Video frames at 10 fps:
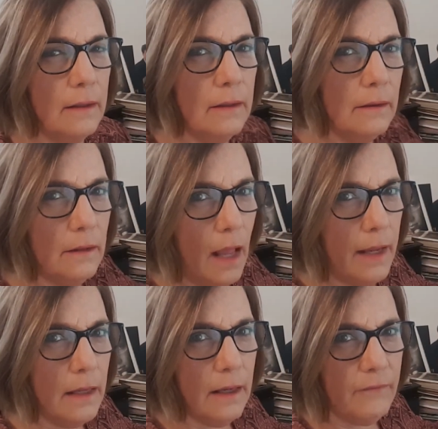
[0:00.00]

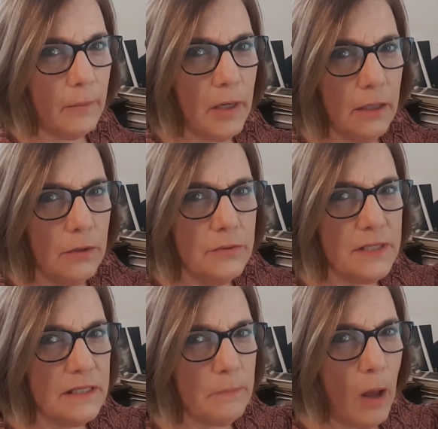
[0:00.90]
like, if I'm going to use
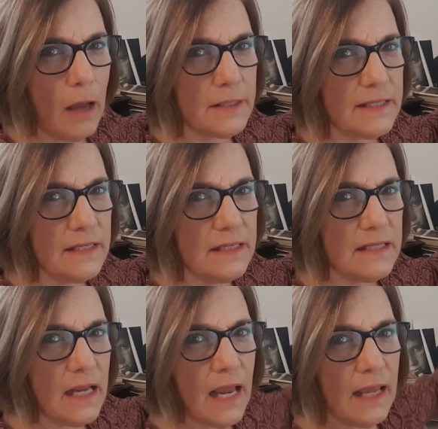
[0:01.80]
these boxes,
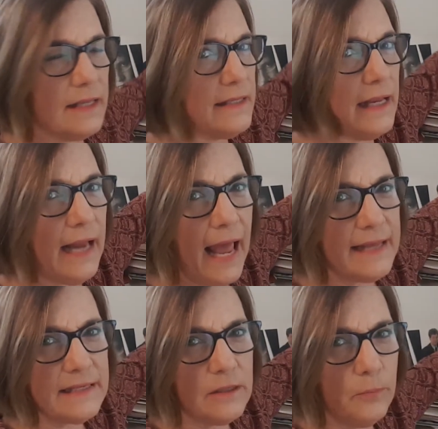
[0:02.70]
is it has to